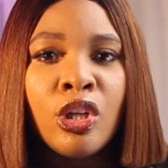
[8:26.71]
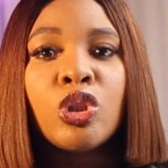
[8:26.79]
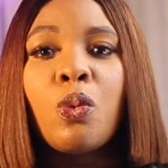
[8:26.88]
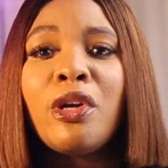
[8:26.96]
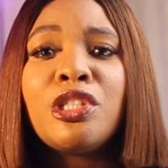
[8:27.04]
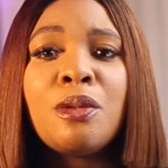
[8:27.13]

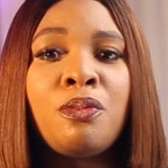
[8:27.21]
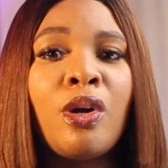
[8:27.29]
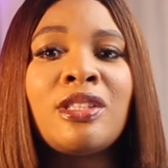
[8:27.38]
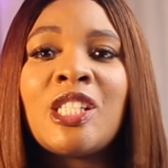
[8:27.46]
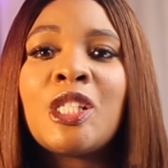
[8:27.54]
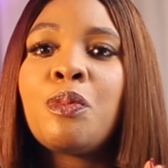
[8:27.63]
So when she
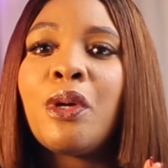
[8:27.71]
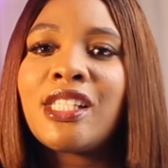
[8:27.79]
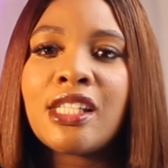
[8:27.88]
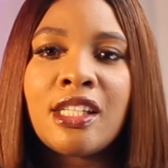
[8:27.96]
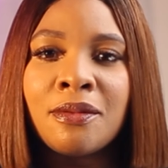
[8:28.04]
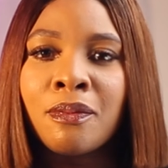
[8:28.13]
brought this
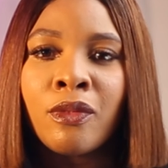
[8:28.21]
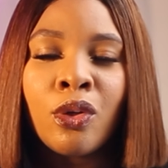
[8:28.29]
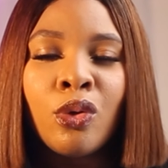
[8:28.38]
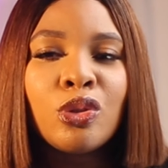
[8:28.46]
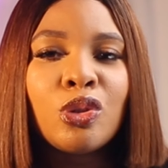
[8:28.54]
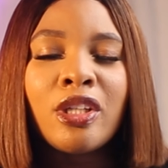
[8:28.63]
person
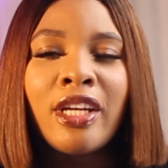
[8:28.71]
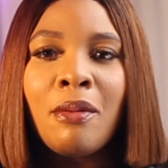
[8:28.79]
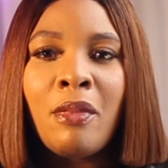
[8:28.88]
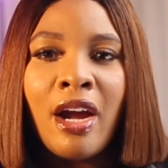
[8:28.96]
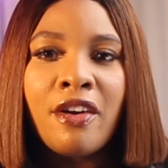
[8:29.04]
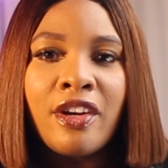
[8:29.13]
to
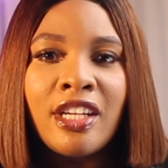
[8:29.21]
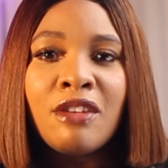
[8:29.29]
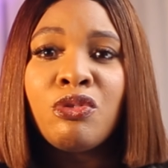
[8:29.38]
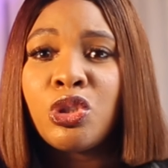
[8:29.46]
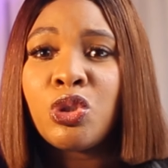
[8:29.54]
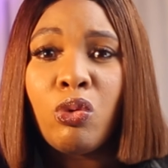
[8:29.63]
get married,
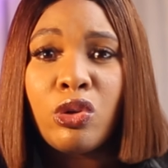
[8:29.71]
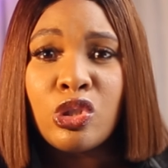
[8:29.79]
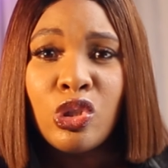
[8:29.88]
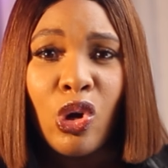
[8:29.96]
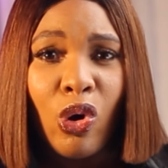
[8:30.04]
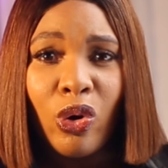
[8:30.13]
even though she
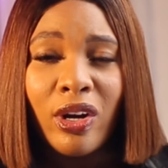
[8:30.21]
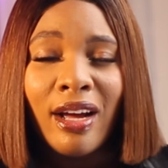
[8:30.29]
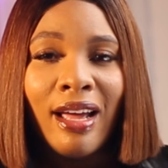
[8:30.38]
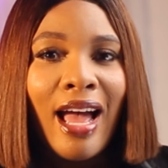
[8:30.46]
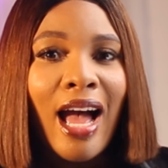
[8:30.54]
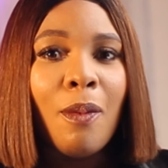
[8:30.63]
was young,
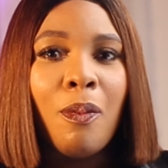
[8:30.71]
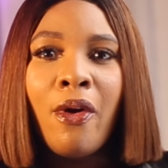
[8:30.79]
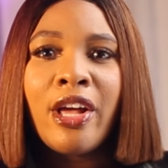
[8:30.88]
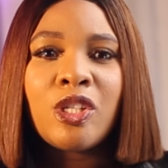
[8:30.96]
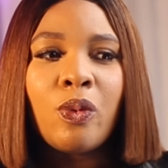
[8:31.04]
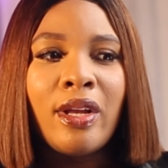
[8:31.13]
her
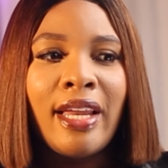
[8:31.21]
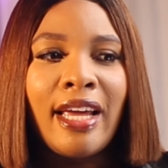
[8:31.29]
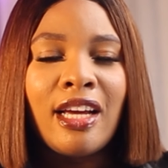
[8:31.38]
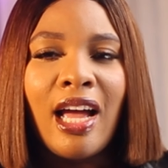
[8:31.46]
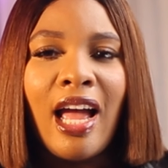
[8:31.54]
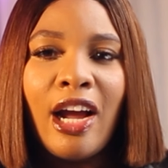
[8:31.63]
parents were
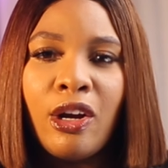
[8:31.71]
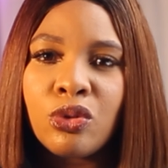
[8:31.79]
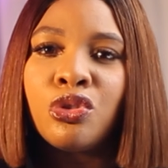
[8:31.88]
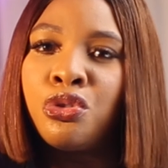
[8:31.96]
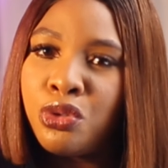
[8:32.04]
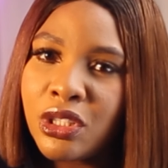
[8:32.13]
like, I
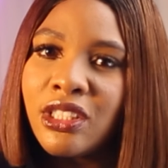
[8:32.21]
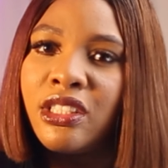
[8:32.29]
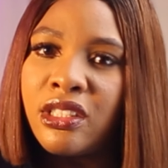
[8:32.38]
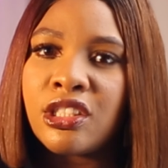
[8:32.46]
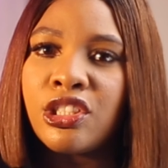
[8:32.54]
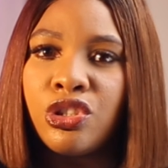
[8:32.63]
could trust the
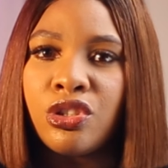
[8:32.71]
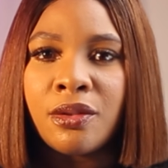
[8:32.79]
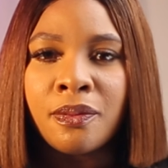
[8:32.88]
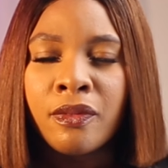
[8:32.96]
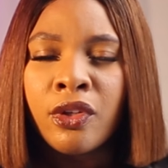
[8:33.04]
decision.